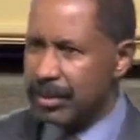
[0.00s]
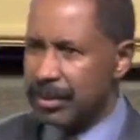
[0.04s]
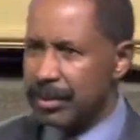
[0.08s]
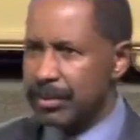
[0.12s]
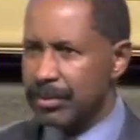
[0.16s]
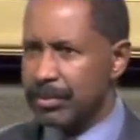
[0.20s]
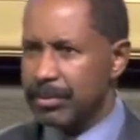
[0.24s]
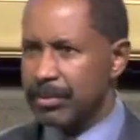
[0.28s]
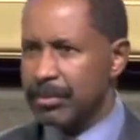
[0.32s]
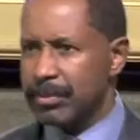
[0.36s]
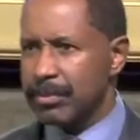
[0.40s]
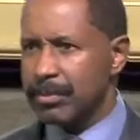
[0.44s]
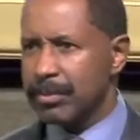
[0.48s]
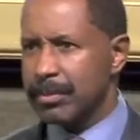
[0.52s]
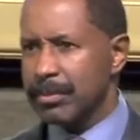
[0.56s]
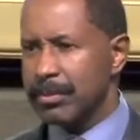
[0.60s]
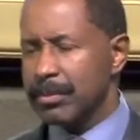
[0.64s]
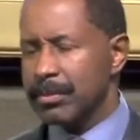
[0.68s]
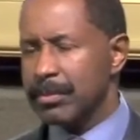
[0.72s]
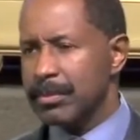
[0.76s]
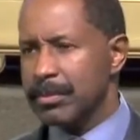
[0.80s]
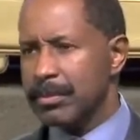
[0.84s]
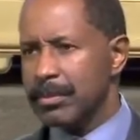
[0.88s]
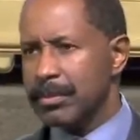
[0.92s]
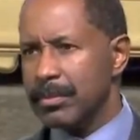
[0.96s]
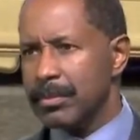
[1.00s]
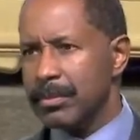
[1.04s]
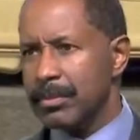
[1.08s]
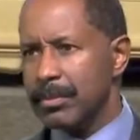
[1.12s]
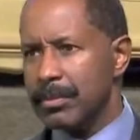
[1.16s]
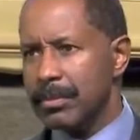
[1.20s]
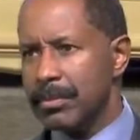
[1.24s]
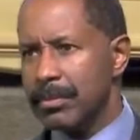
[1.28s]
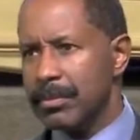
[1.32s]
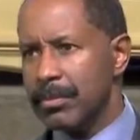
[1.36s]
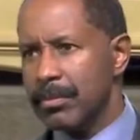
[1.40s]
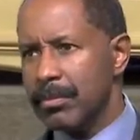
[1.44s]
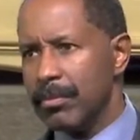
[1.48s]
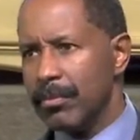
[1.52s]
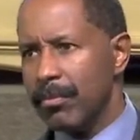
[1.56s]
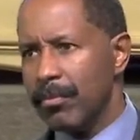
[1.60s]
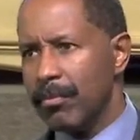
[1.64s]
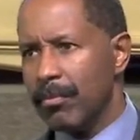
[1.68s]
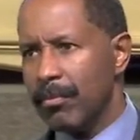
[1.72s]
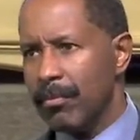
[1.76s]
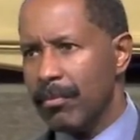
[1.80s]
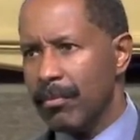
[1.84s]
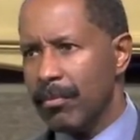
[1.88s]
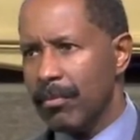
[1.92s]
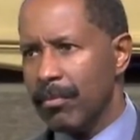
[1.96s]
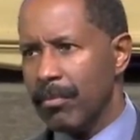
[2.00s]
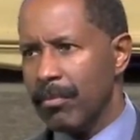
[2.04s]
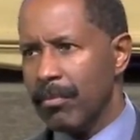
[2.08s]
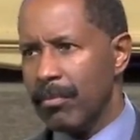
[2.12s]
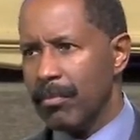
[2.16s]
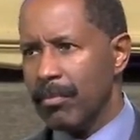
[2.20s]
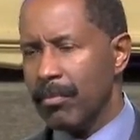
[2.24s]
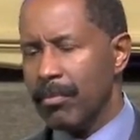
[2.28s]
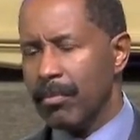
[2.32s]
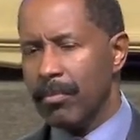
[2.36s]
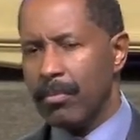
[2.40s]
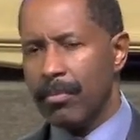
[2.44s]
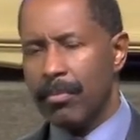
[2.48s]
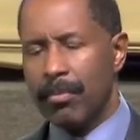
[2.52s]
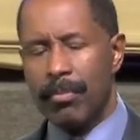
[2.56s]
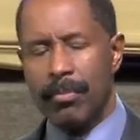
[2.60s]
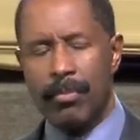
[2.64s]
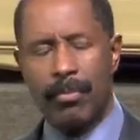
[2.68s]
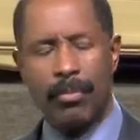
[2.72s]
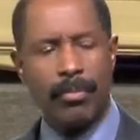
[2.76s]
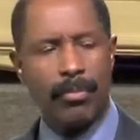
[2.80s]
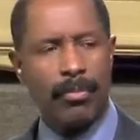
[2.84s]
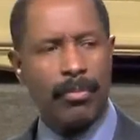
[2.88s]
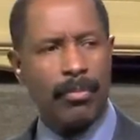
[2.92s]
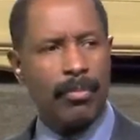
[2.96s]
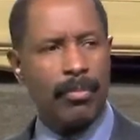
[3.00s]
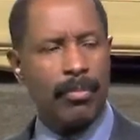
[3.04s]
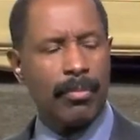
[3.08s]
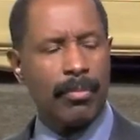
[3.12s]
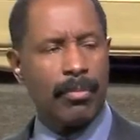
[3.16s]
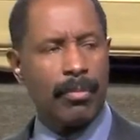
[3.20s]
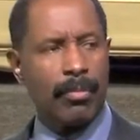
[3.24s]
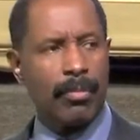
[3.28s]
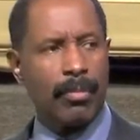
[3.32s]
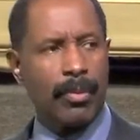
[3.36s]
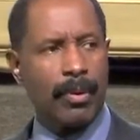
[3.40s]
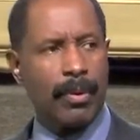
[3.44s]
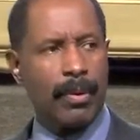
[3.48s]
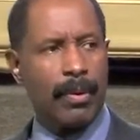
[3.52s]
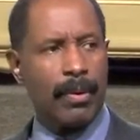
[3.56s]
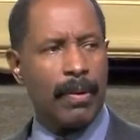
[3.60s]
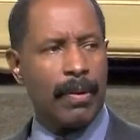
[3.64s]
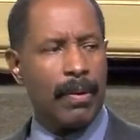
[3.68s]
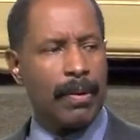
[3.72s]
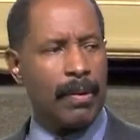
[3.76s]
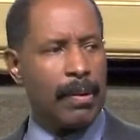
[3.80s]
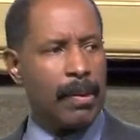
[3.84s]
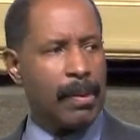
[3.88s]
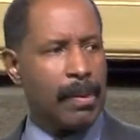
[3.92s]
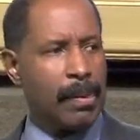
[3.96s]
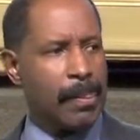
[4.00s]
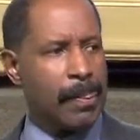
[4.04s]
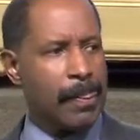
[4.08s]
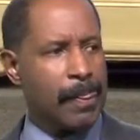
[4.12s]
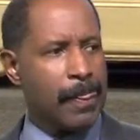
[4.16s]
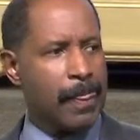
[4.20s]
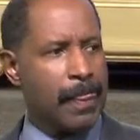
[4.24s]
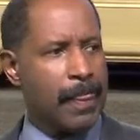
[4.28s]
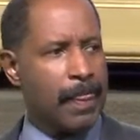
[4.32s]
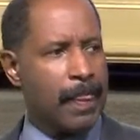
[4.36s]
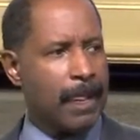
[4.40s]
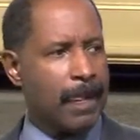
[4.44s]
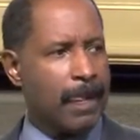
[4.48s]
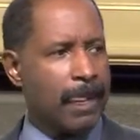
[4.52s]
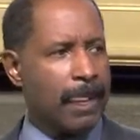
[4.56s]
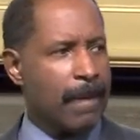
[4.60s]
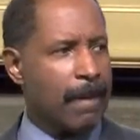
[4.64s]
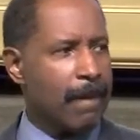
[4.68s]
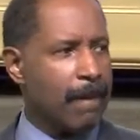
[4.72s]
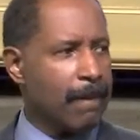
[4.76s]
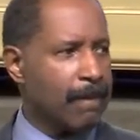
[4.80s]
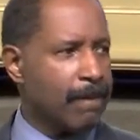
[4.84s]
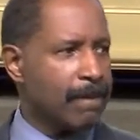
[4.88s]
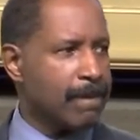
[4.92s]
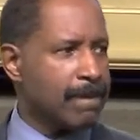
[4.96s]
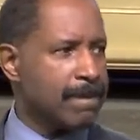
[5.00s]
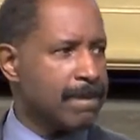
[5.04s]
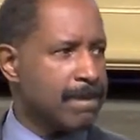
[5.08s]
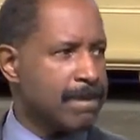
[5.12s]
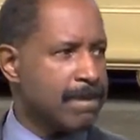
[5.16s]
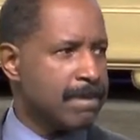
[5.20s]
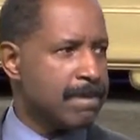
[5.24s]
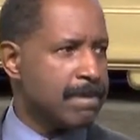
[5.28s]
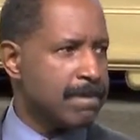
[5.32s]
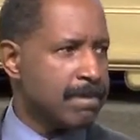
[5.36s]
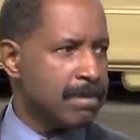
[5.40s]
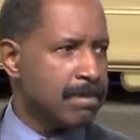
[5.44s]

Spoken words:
(no one is talking)